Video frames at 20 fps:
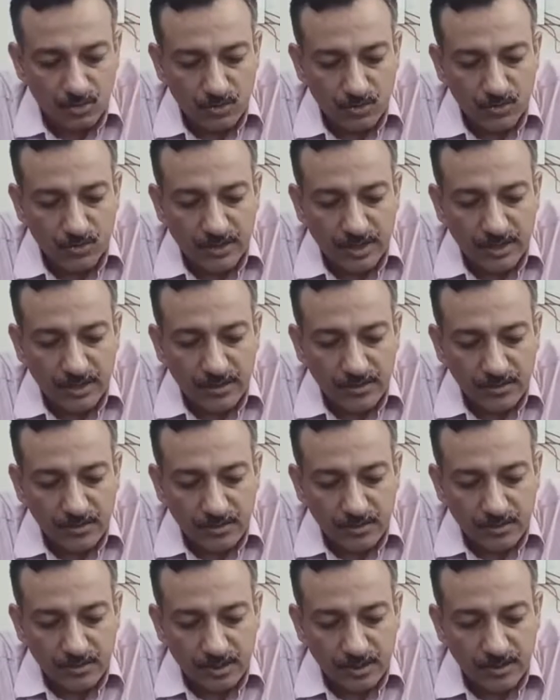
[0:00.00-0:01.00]
you
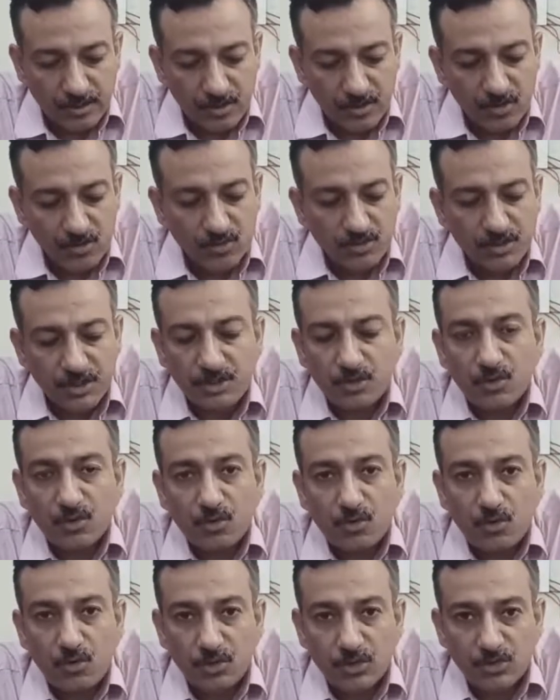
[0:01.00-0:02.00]
can continue using
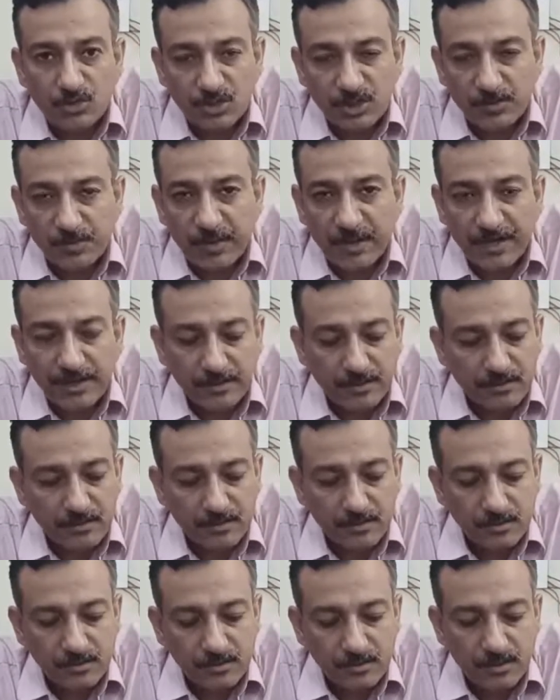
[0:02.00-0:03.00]
your old switch plate
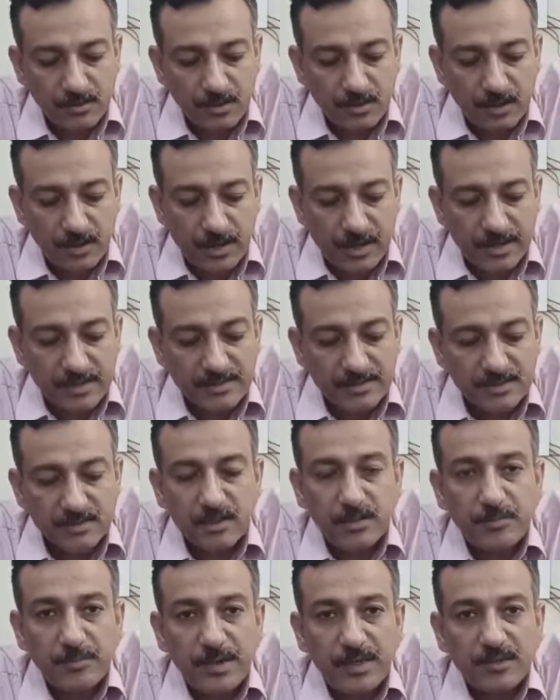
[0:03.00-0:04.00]
and
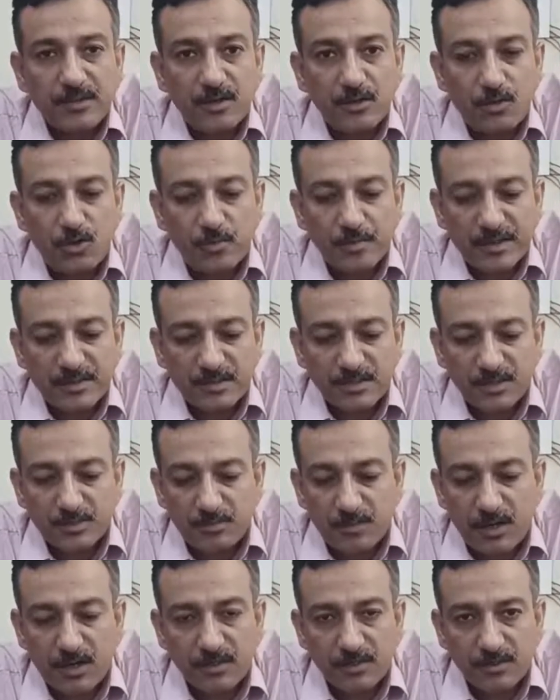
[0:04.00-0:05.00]
still make the home as a
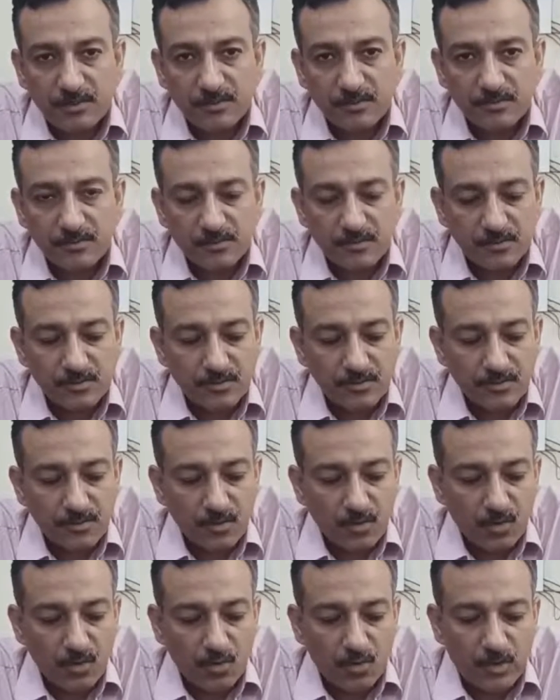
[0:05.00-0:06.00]
smart.
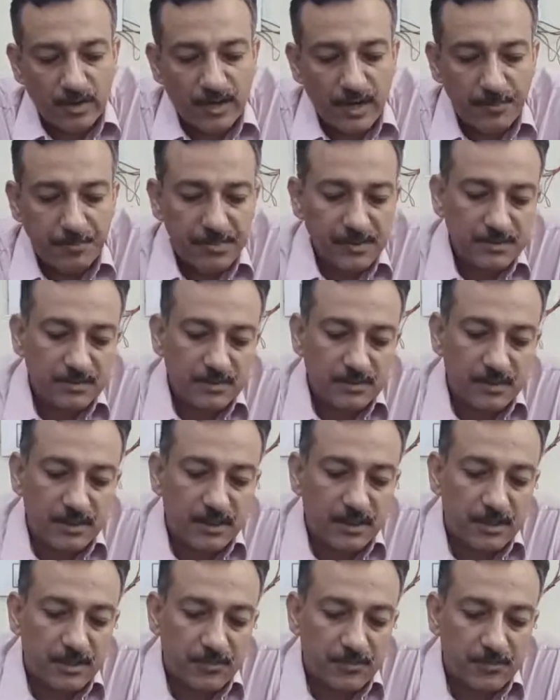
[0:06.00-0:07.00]
What happens?
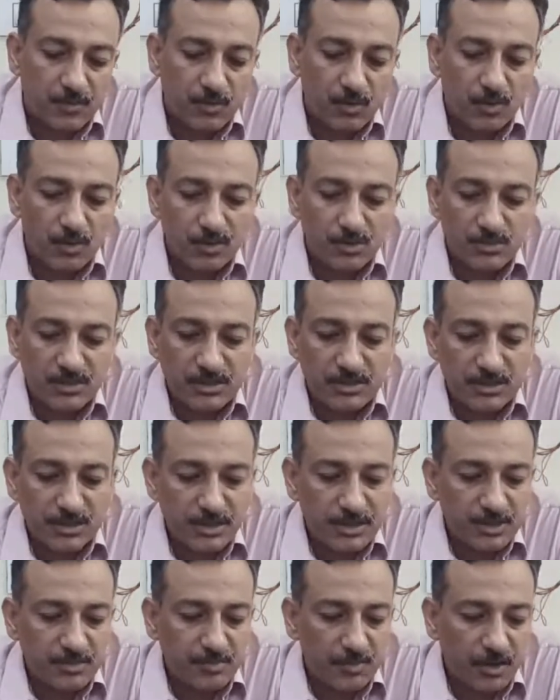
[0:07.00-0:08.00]
The Node Switch
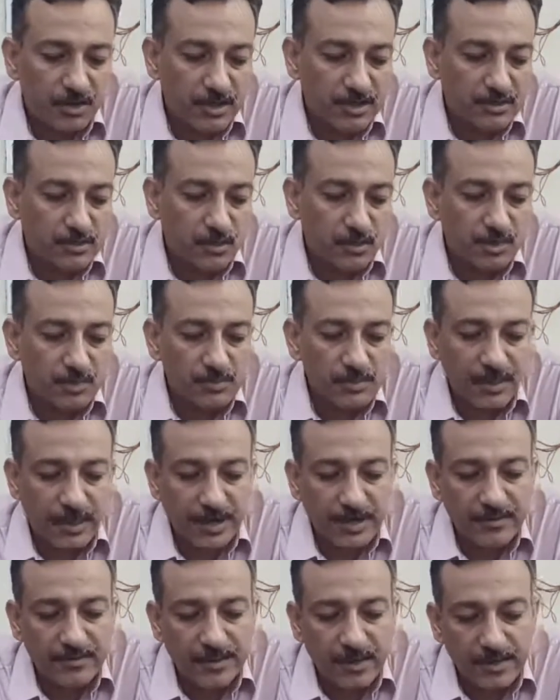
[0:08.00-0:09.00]
series products goes
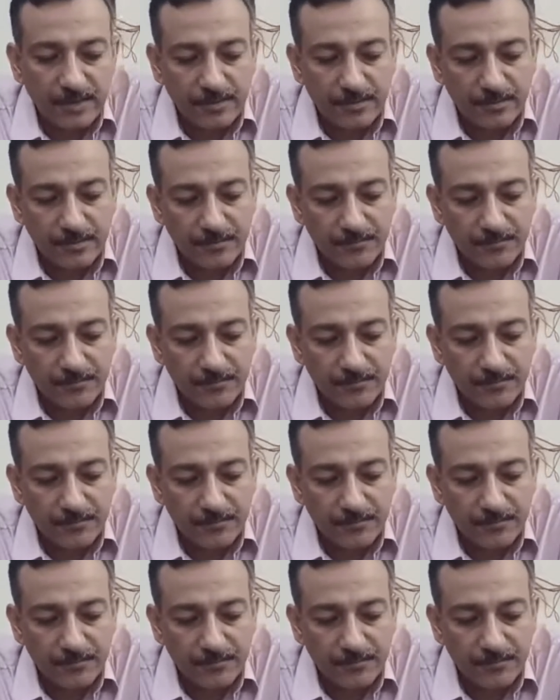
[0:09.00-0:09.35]
behind that,